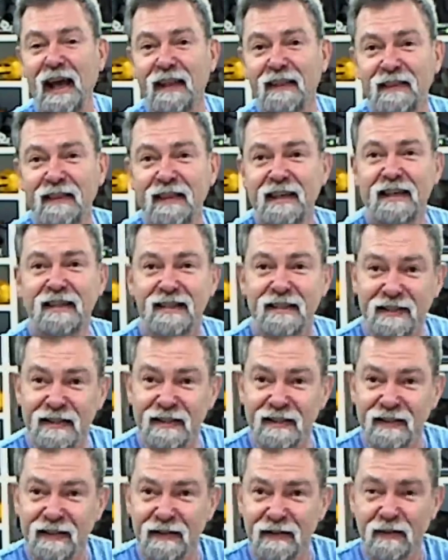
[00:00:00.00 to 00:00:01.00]
and
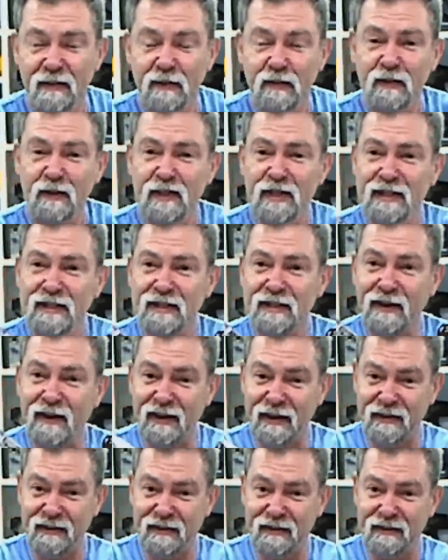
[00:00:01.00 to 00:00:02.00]
this was
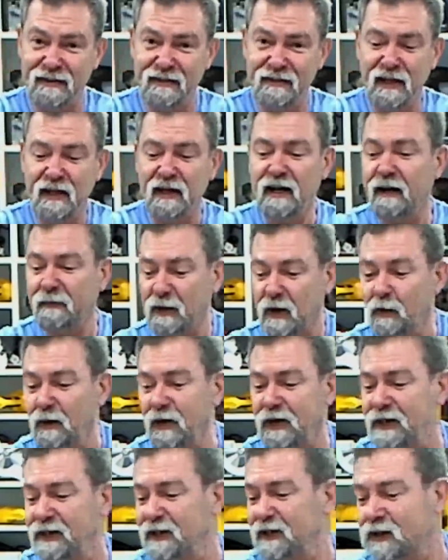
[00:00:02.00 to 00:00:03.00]
inside it. Now I'm going to
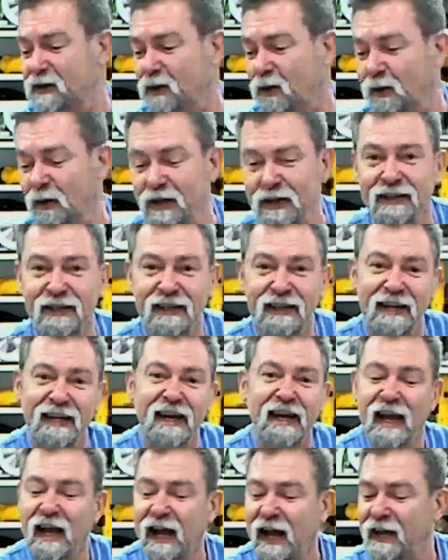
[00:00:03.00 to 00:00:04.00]
read you the story.
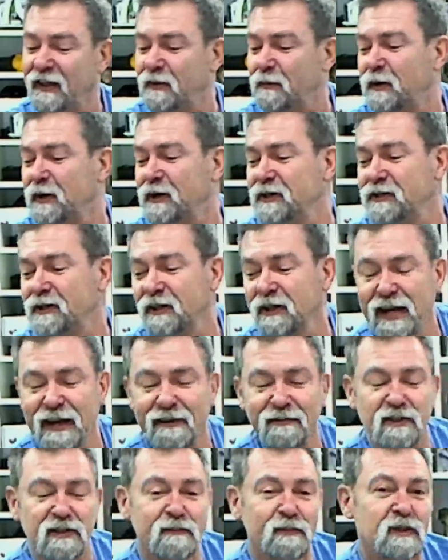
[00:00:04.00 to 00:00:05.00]
And the person that
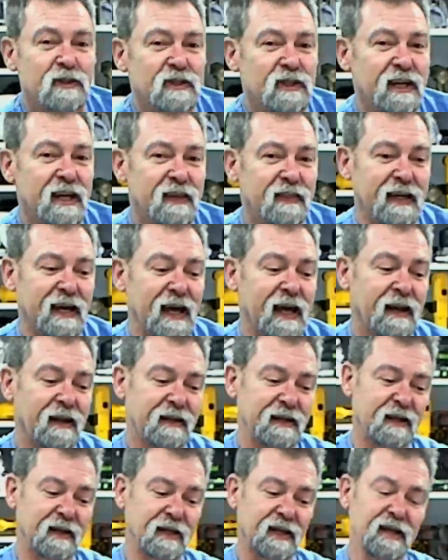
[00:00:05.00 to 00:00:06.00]
gave it to me is Keith
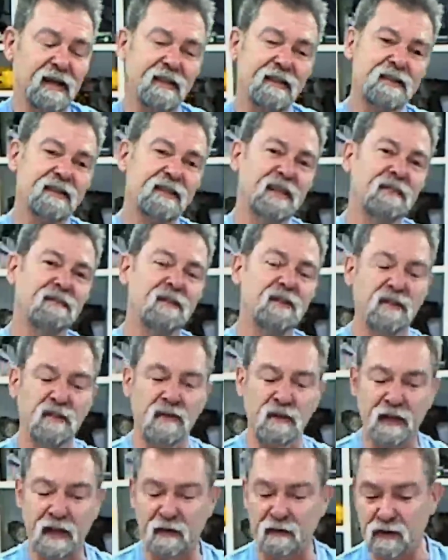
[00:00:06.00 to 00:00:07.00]
Cullen. Now Keith has given
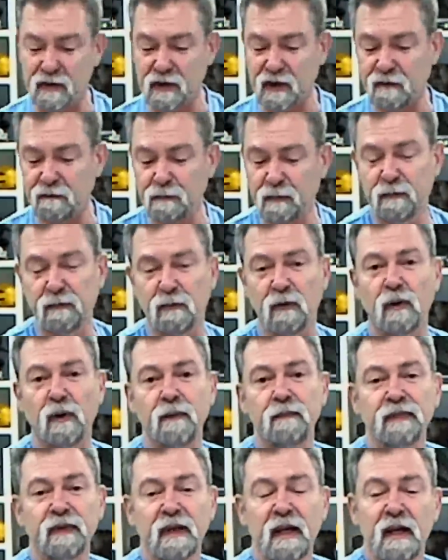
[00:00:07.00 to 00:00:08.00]
us stuff
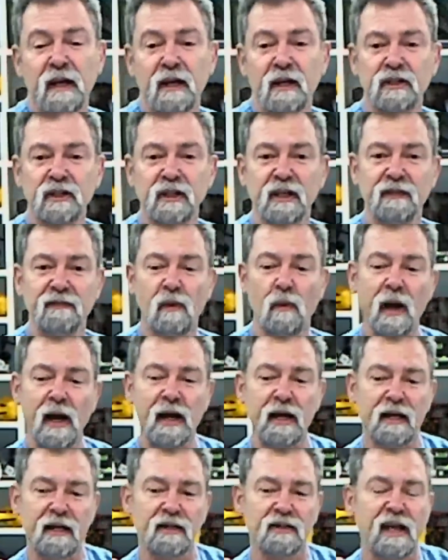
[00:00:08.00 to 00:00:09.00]
before to give
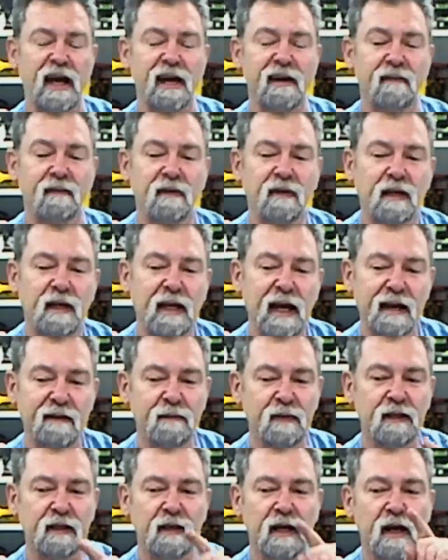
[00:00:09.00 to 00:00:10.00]
away. He's gave
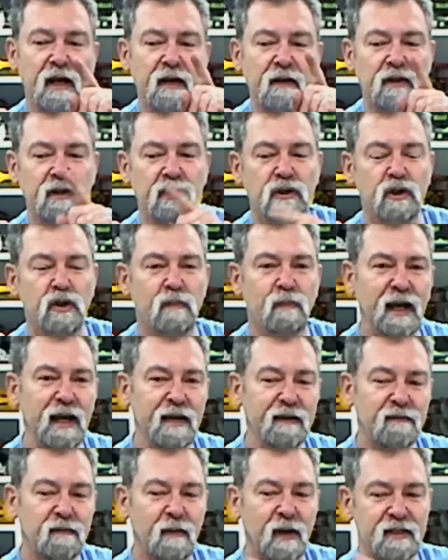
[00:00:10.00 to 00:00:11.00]
me the new
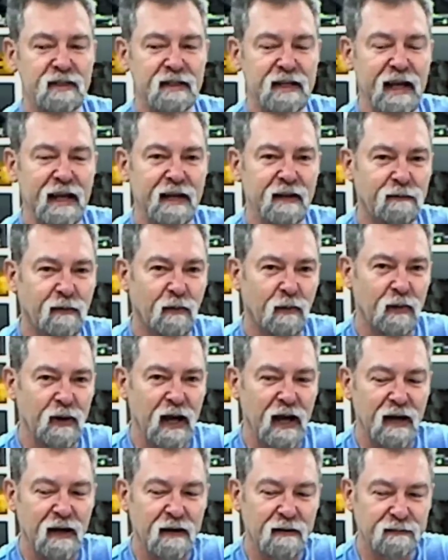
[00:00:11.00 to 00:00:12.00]
blade for my Stanley
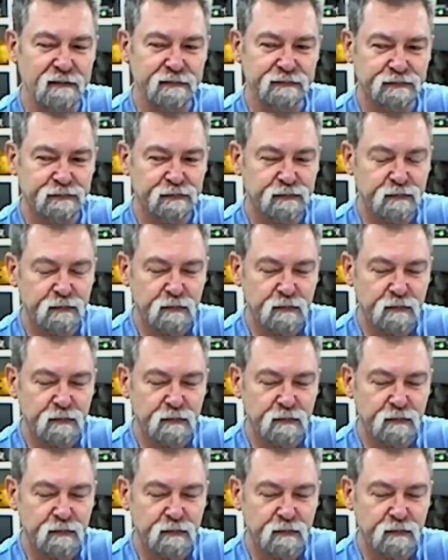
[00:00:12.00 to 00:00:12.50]
4.5.